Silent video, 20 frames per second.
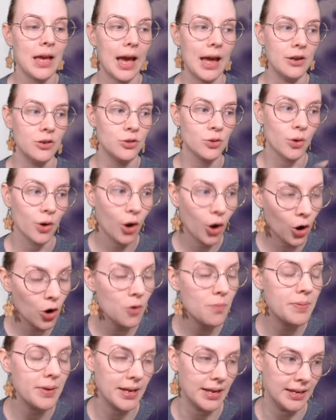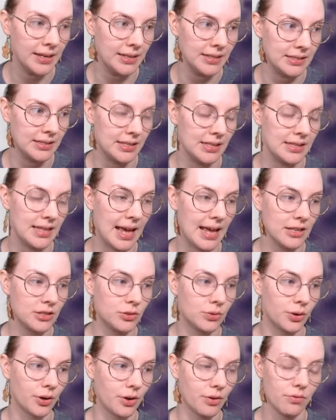and your hope is that that
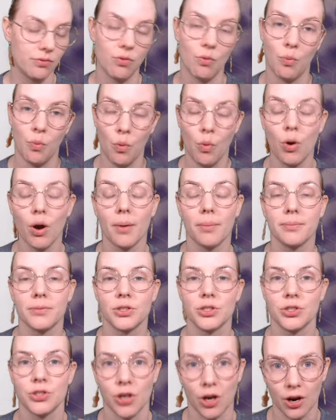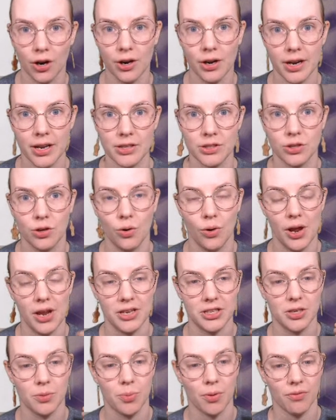sort of warm start is
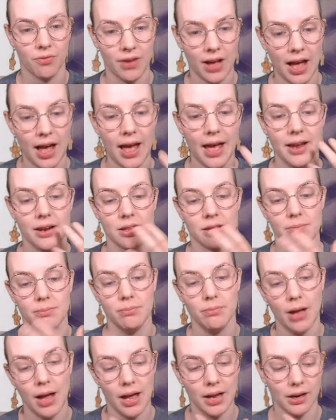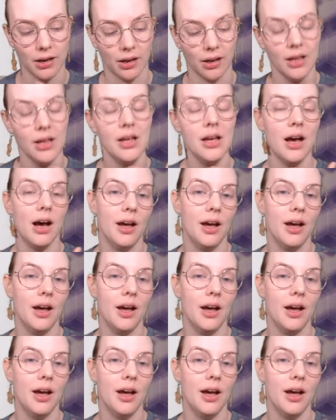going to provide the model